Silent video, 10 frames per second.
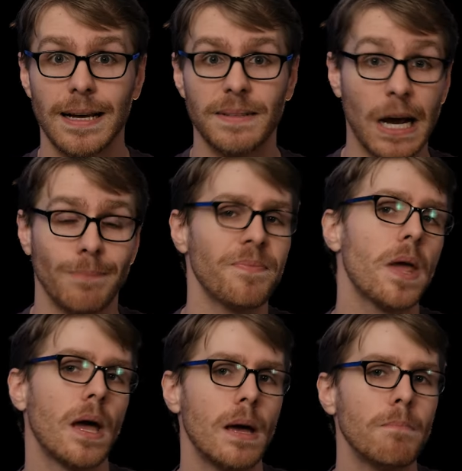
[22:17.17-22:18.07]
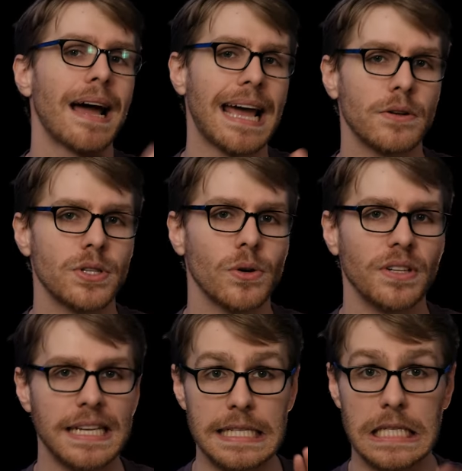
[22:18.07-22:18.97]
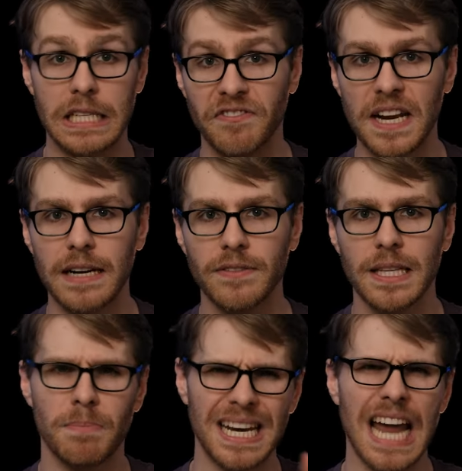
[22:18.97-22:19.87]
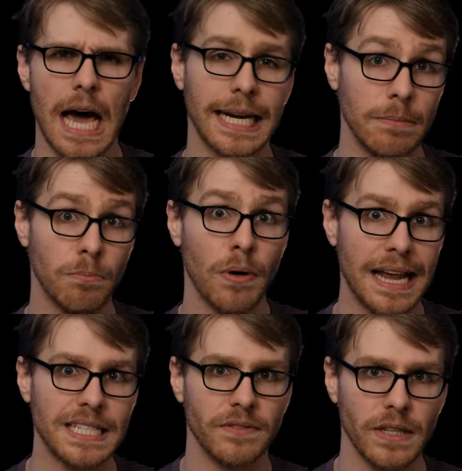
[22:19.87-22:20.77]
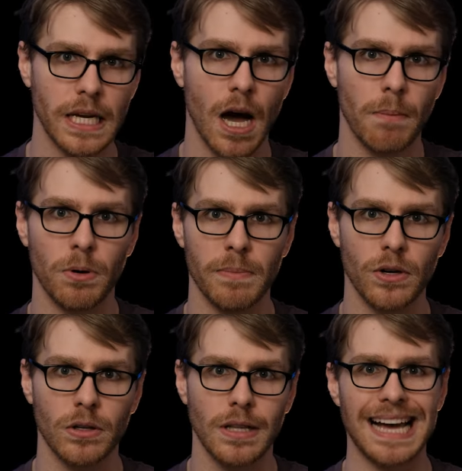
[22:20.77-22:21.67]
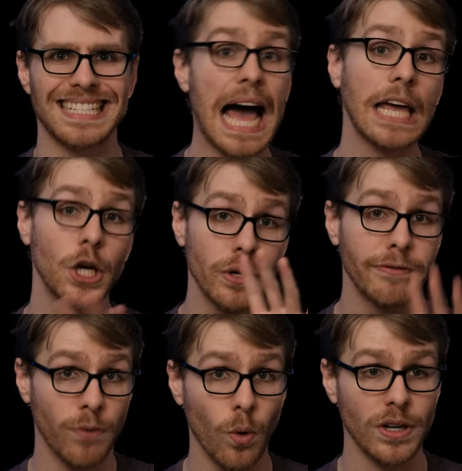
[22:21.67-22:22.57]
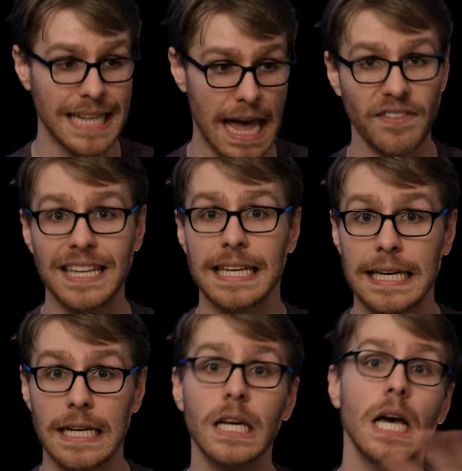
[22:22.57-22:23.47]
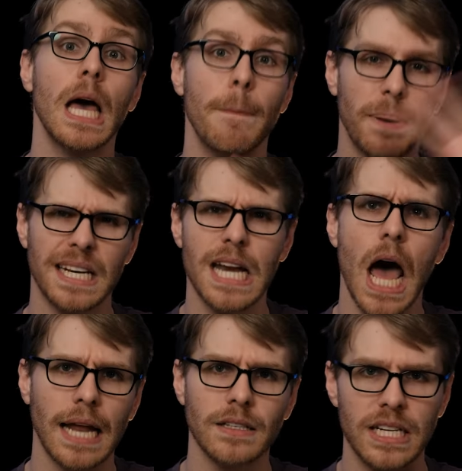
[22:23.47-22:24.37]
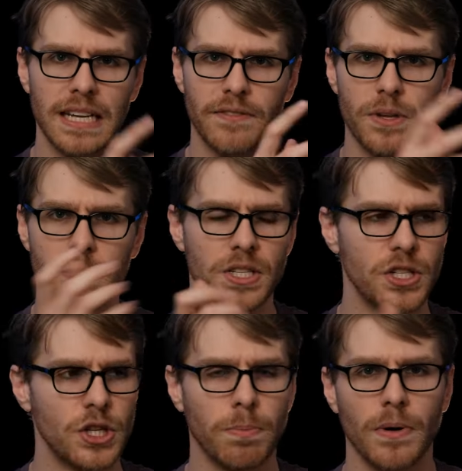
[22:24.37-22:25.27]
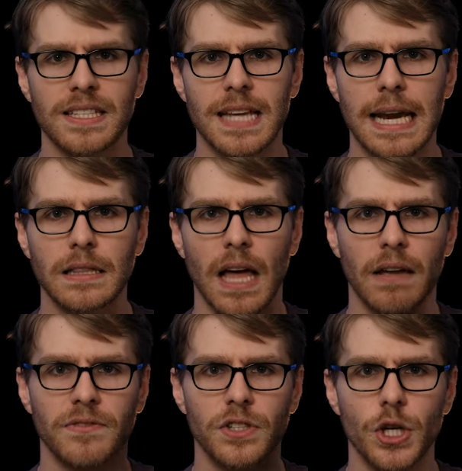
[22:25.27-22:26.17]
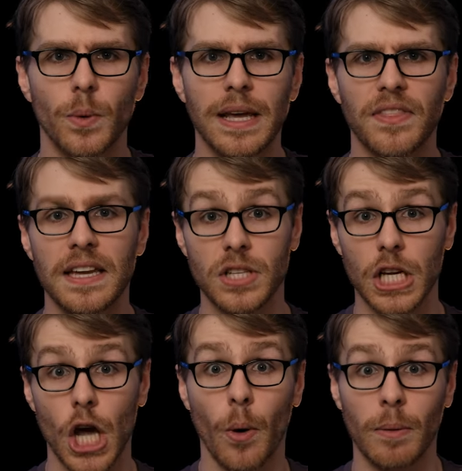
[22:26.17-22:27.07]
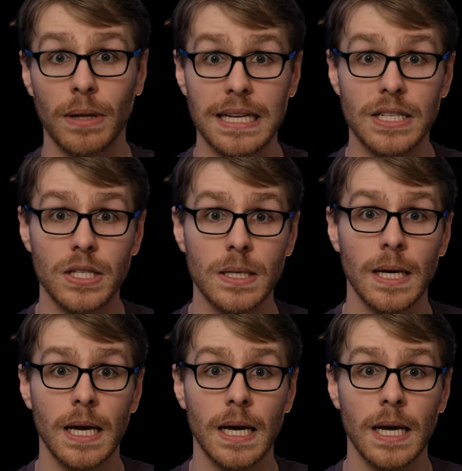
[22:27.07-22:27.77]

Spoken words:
Now, my household is definitively but not impressively upper middle class. I could afford to have a kid, but not to give them a super exciting life doing things and going places.